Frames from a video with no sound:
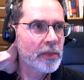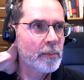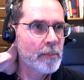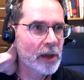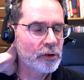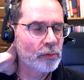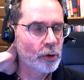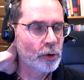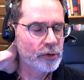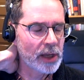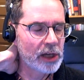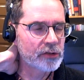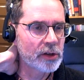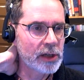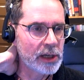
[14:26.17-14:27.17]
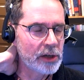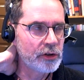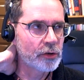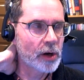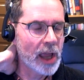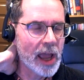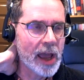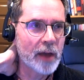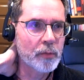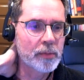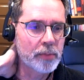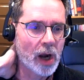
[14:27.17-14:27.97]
the mental rotation in your head would